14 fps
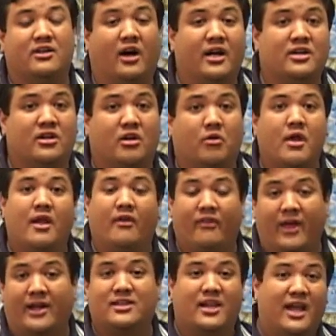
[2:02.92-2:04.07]
end audio
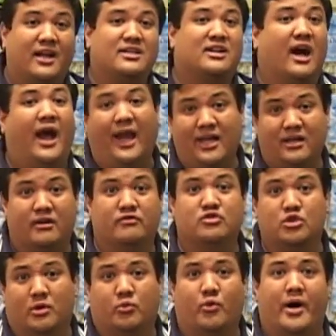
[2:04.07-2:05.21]
that can kind of
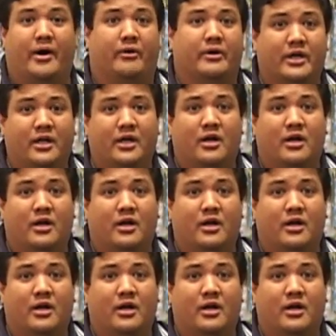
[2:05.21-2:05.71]
do it well.